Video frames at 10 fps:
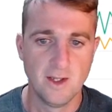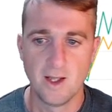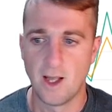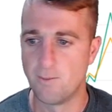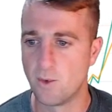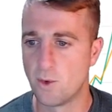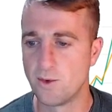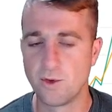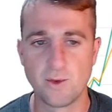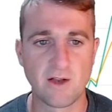What
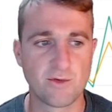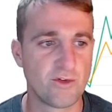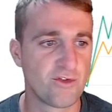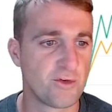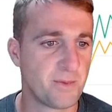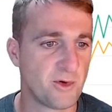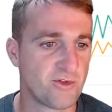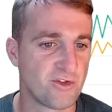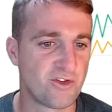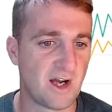we'll do next, we'll just jump over
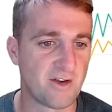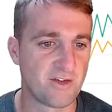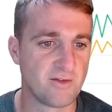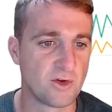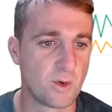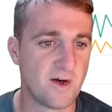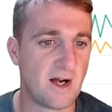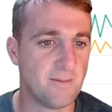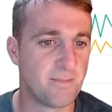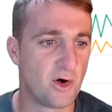to the charts and have a look where
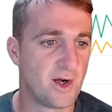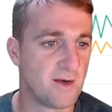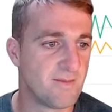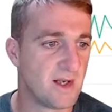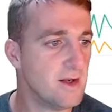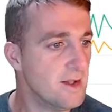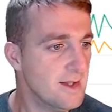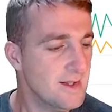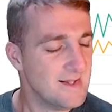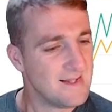I bought in, and then,
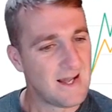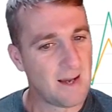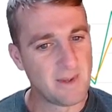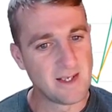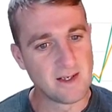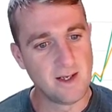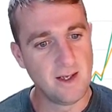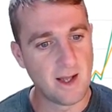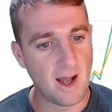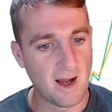I mean,
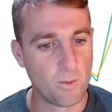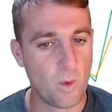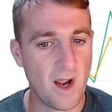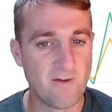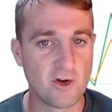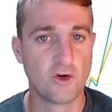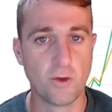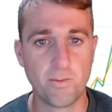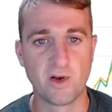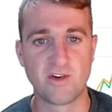where it
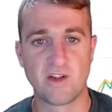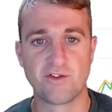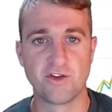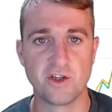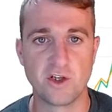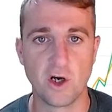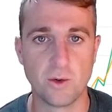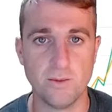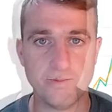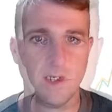could potentially go.